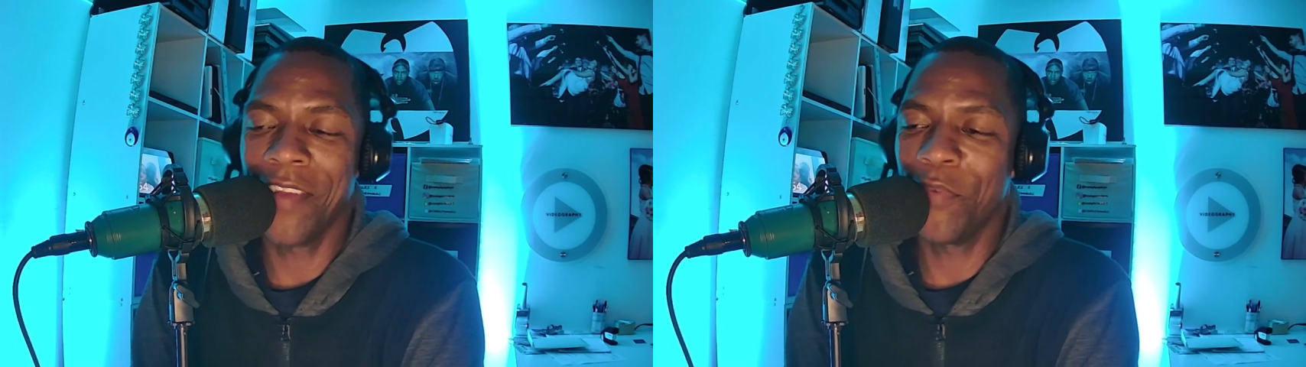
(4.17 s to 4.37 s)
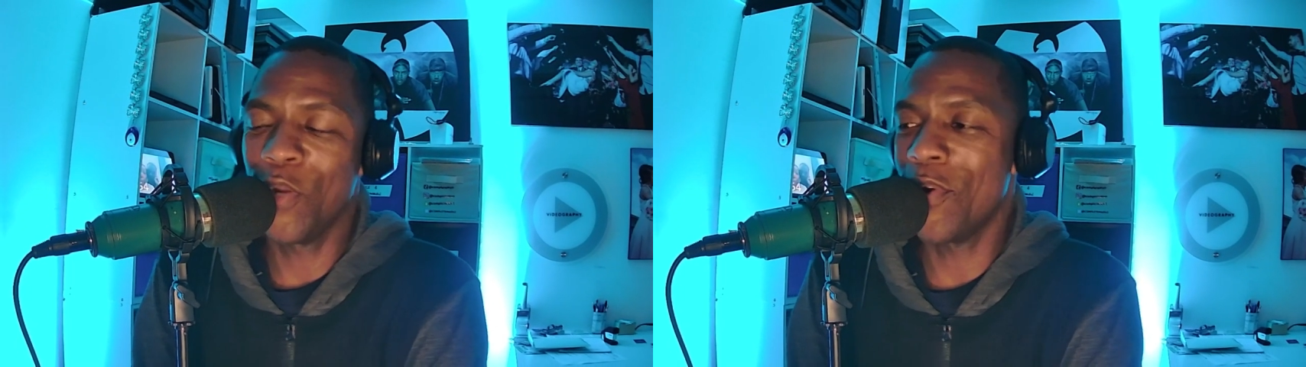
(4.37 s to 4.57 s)

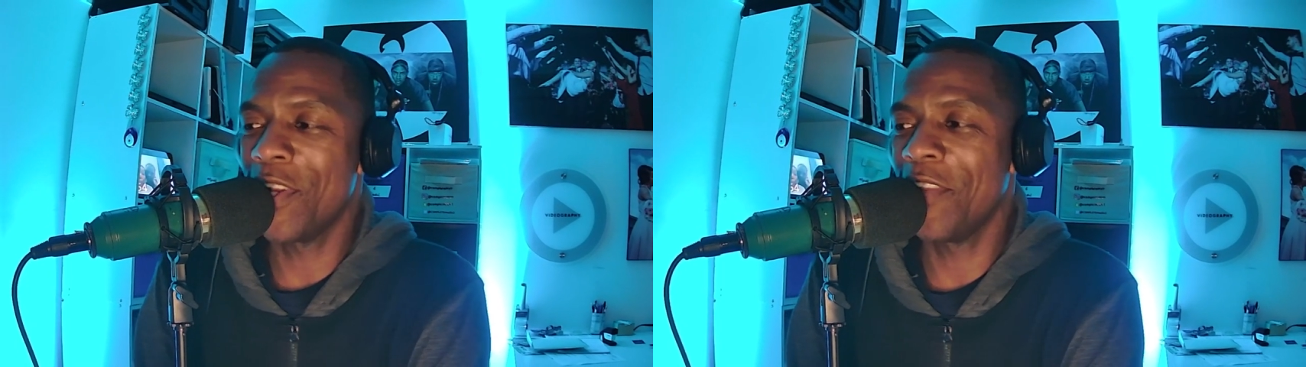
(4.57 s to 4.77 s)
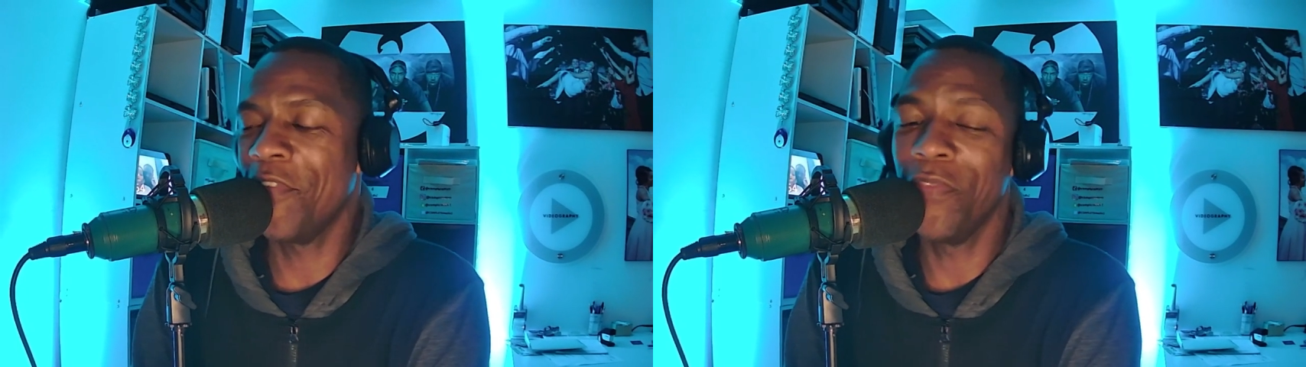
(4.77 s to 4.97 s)
I've
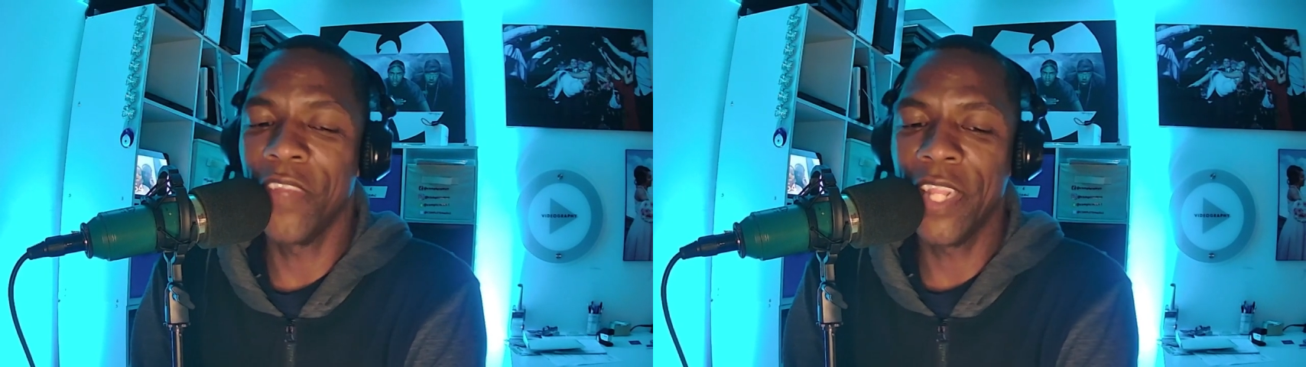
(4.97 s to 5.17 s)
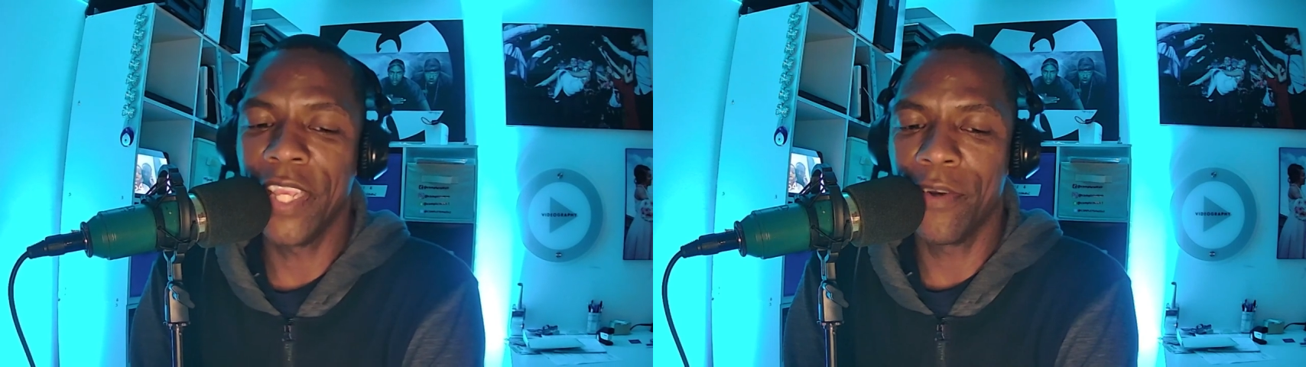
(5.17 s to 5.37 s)
recorded a few
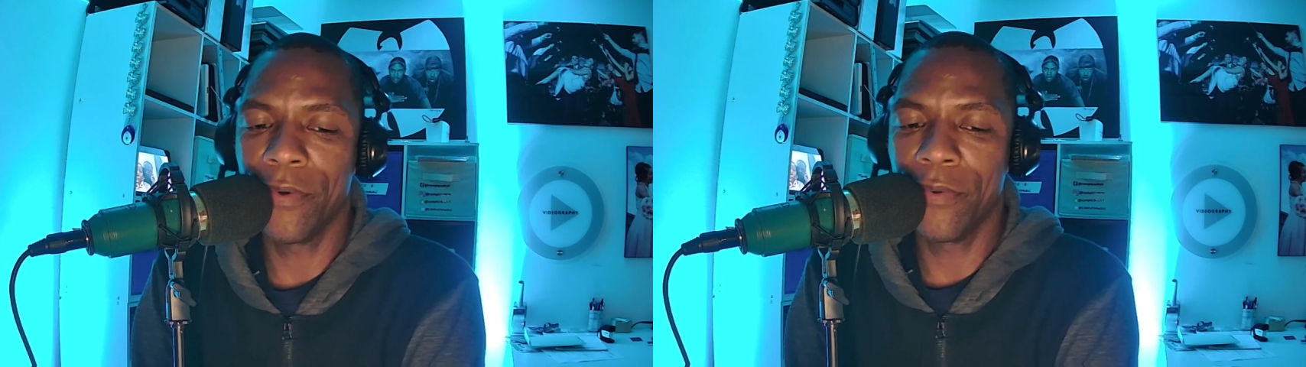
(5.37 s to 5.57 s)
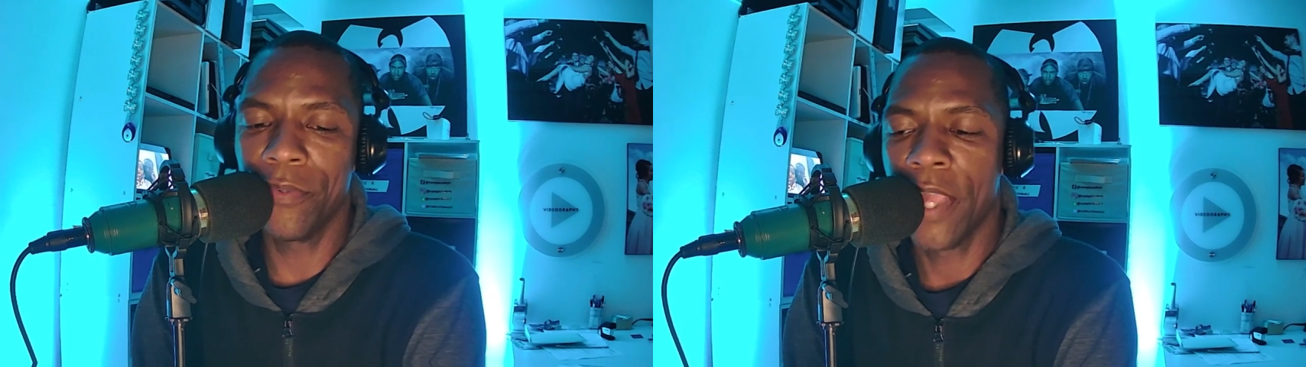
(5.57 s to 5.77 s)

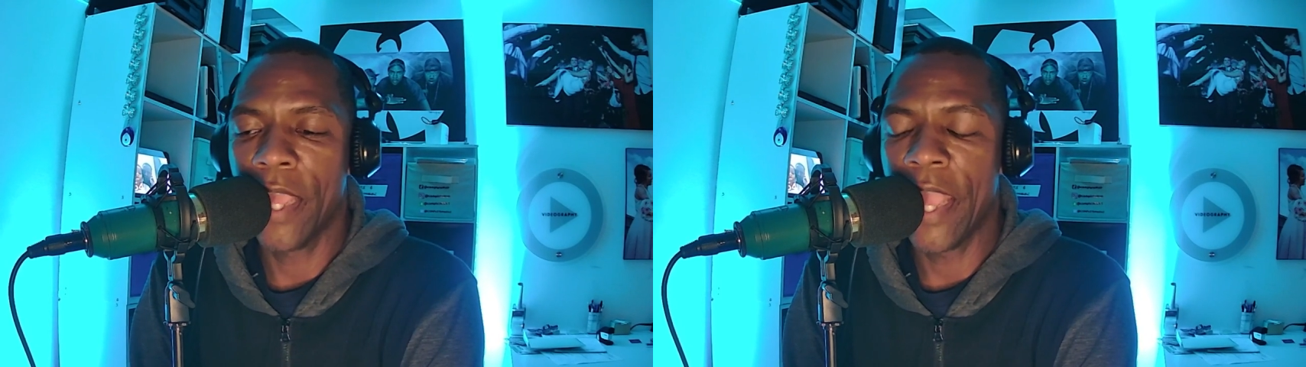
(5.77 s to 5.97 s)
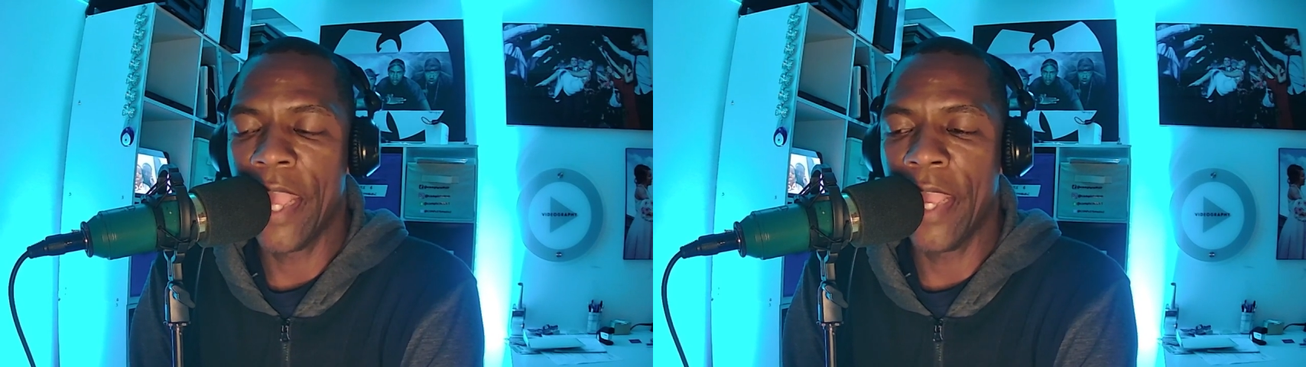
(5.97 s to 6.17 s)
videos
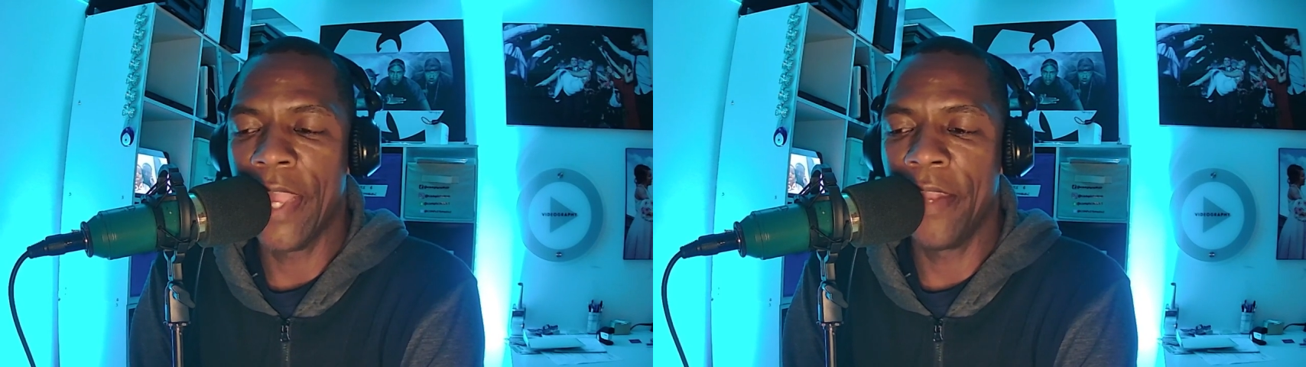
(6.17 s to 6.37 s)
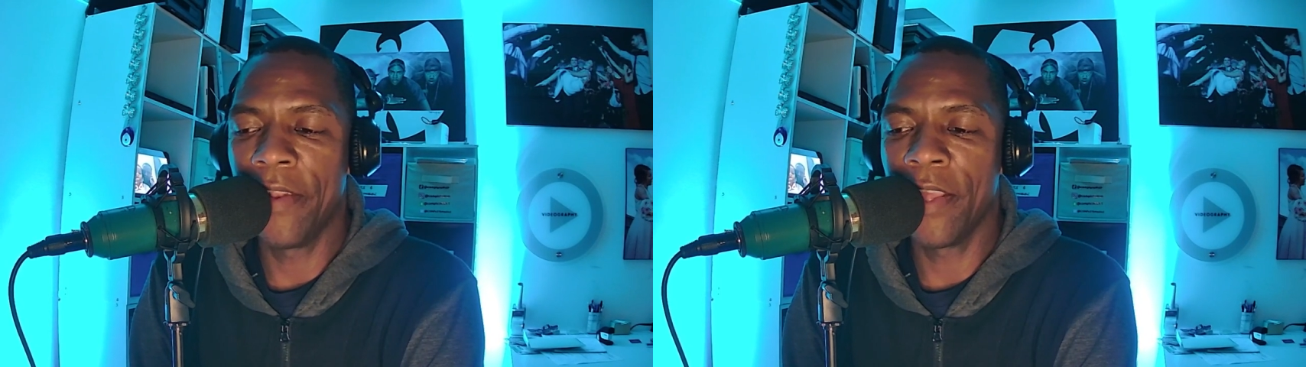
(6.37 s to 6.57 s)

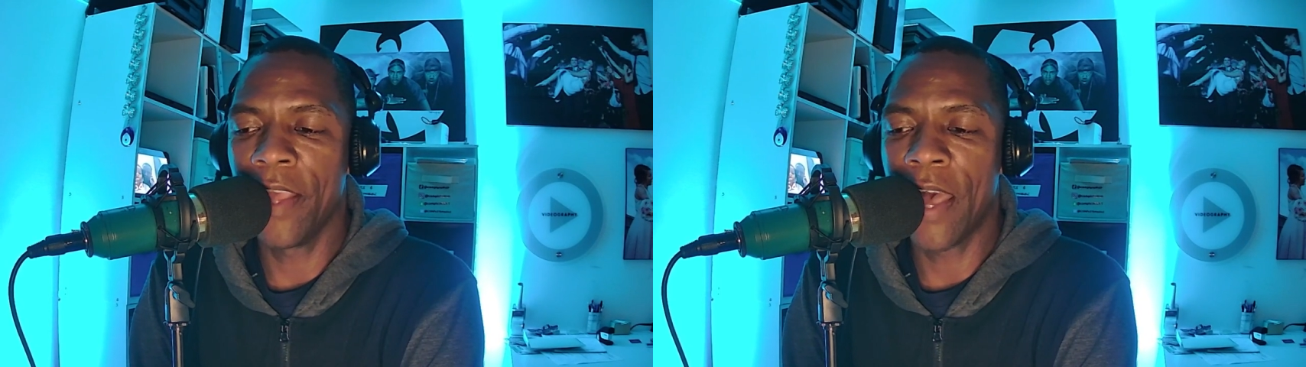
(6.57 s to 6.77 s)
and